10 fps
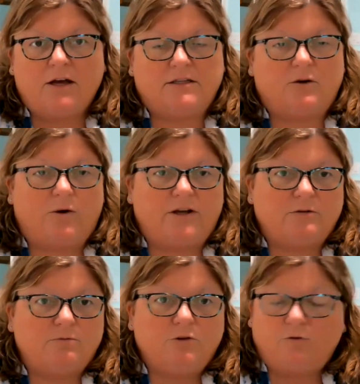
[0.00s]
is going
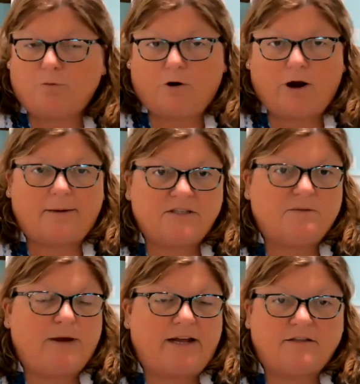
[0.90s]
to move perhaps
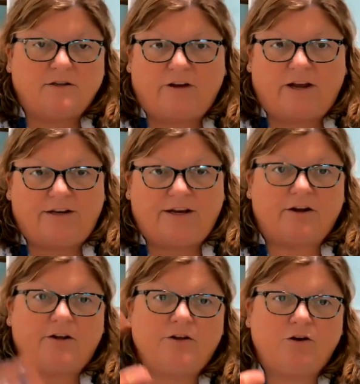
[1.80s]
to
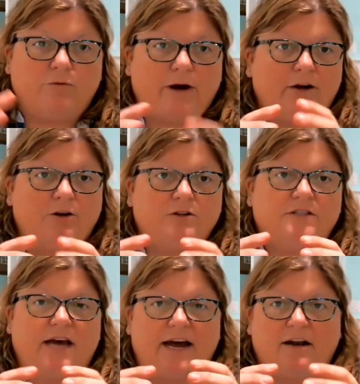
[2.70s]
Pennsylvania, your records
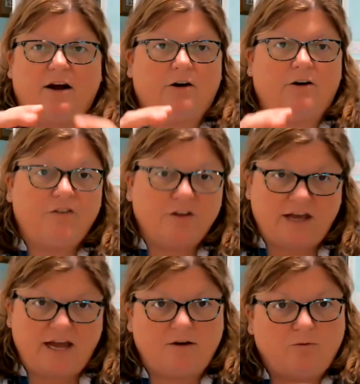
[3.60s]
that are
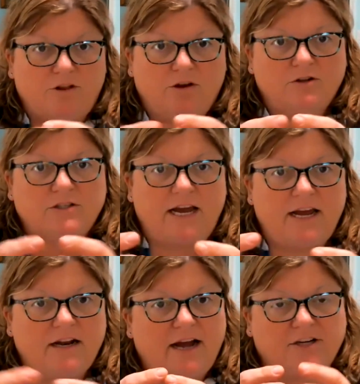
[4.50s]
affiliated with your
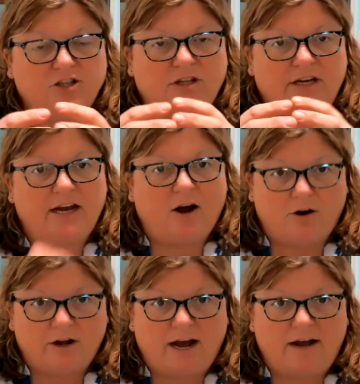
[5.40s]
state actually get
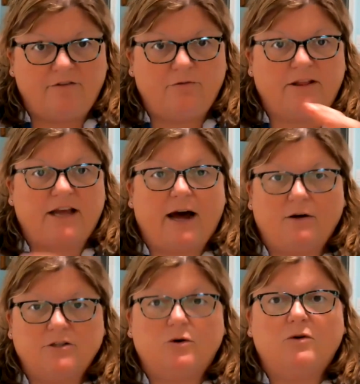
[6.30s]
archived, but the
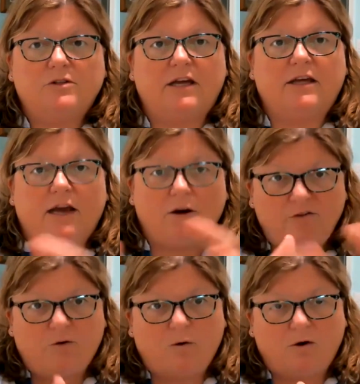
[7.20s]
household can
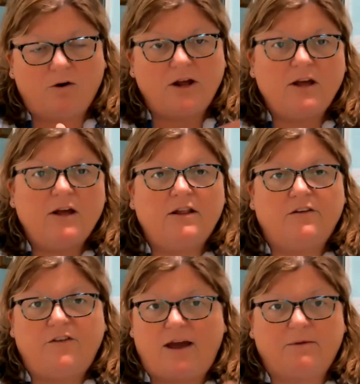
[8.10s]
carry forward.
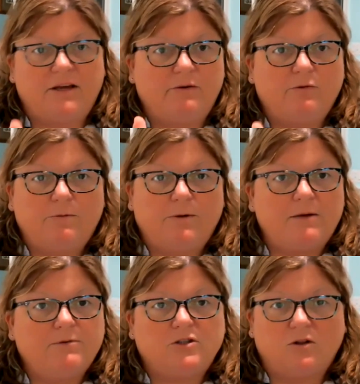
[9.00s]
The family will be
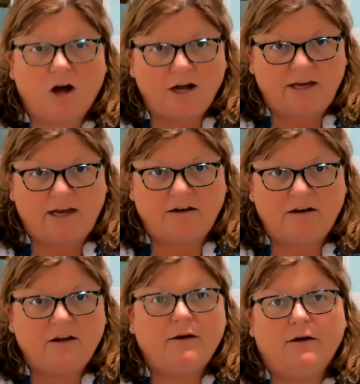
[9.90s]
able to log
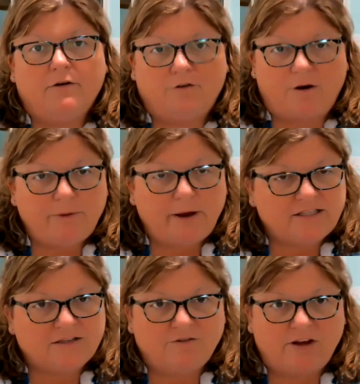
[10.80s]
in from
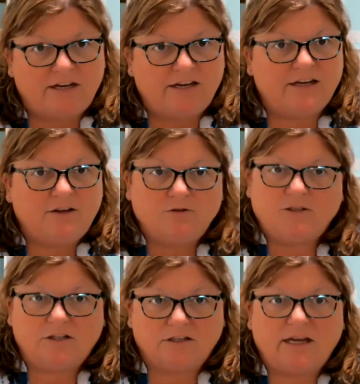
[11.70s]
Pennsylvania
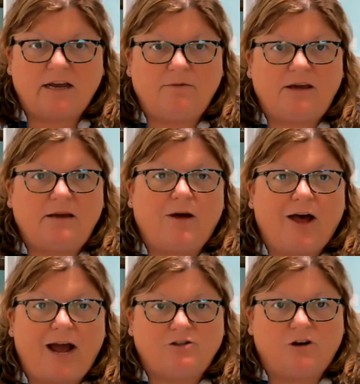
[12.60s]
using the same email
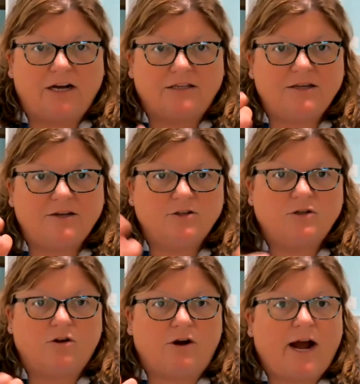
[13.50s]
address,
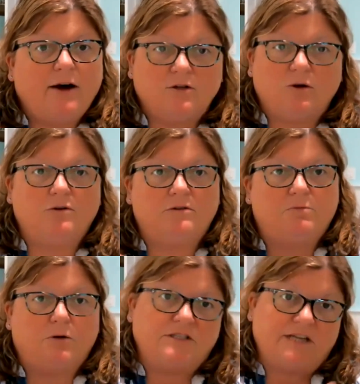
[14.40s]
so their
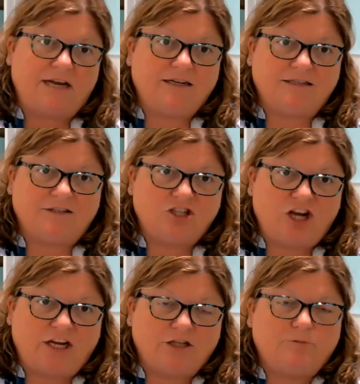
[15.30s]
household per se doesn't
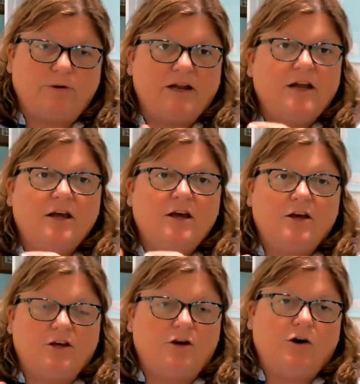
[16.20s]
change, but
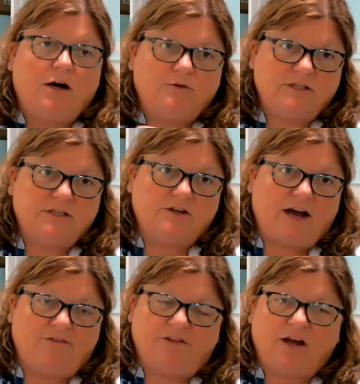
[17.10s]
you all will still
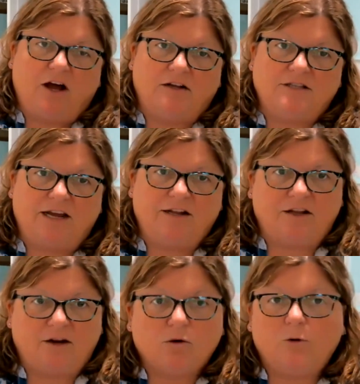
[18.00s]
have the content and
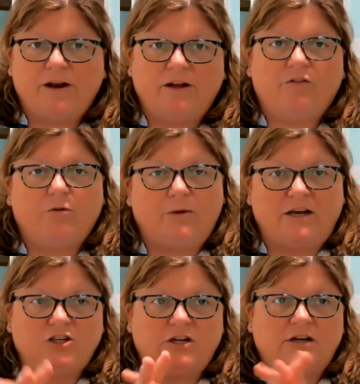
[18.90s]
the enrollment
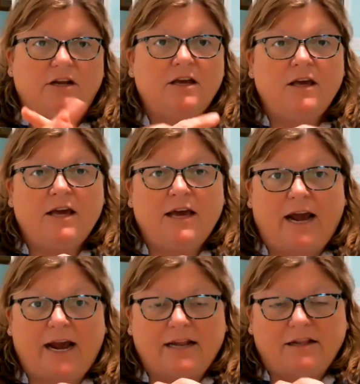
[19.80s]
information,
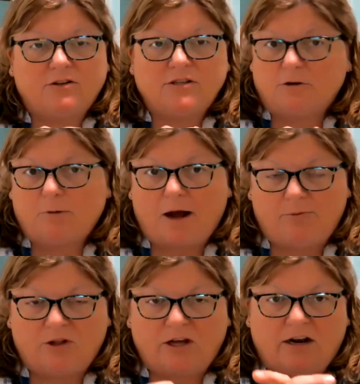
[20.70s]
and they'll still
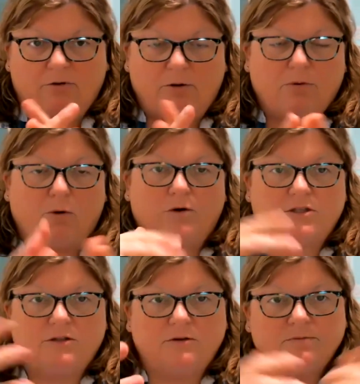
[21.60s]
populate on
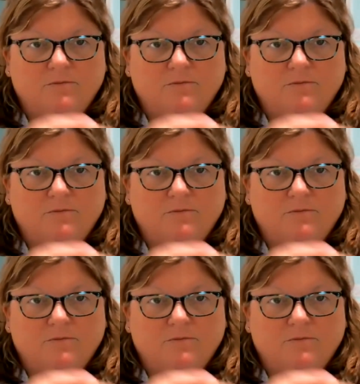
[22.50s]
reports.